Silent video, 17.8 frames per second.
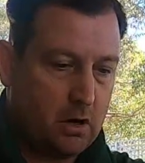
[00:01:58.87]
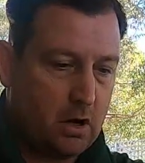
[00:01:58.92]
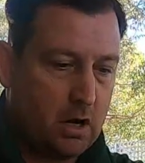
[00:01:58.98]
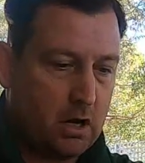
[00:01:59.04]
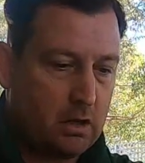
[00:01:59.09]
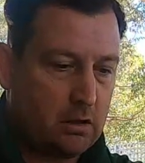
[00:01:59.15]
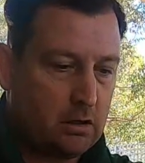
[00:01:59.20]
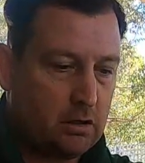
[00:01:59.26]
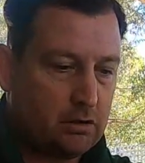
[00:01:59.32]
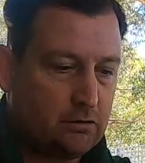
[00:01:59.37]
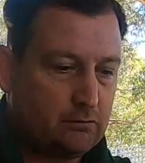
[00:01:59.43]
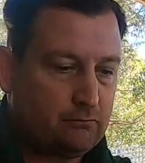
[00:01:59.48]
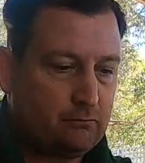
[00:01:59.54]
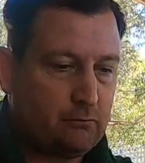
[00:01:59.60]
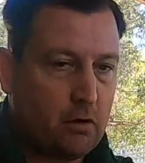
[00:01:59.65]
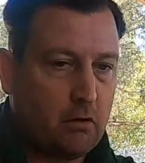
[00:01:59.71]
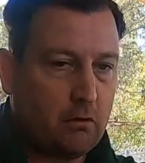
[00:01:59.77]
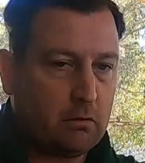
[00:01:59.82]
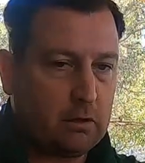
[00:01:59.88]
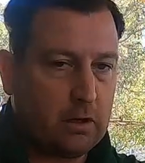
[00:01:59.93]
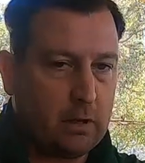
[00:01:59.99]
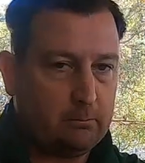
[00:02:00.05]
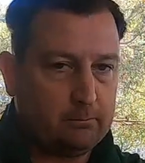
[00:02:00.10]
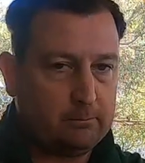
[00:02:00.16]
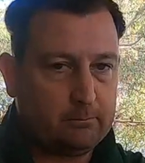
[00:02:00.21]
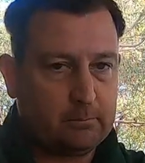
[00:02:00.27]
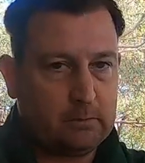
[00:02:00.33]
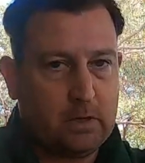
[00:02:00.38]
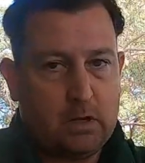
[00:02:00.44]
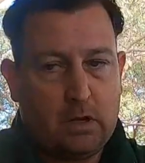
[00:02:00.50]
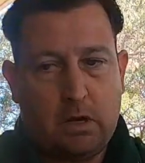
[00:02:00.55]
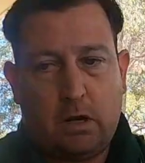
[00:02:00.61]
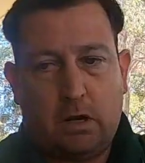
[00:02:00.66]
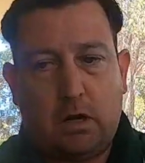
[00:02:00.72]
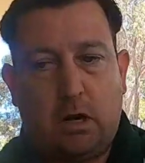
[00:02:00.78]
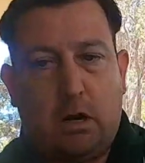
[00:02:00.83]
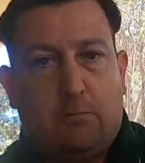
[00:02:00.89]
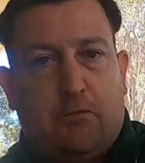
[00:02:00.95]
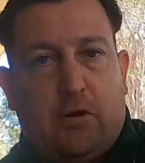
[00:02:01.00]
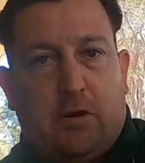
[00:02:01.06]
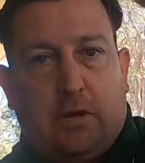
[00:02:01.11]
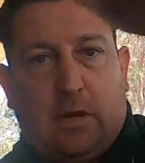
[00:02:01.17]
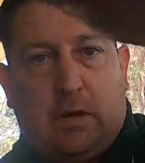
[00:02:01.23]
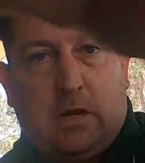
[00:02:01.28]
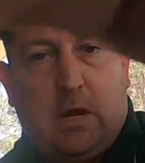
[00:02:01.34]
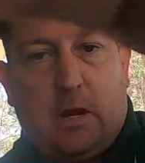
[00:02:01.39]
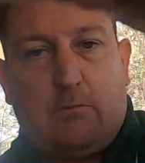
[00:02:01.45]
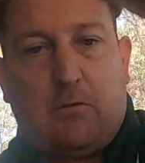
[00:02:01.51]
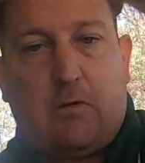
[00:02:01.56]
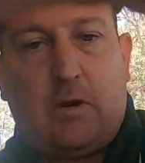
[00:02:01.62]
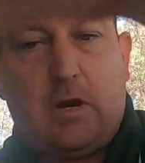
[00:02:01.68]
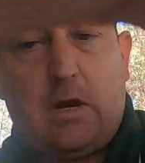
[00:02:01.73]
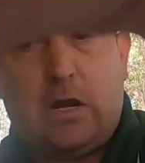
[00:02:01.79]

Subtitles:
Alright, then you just roll it up. Bring the camera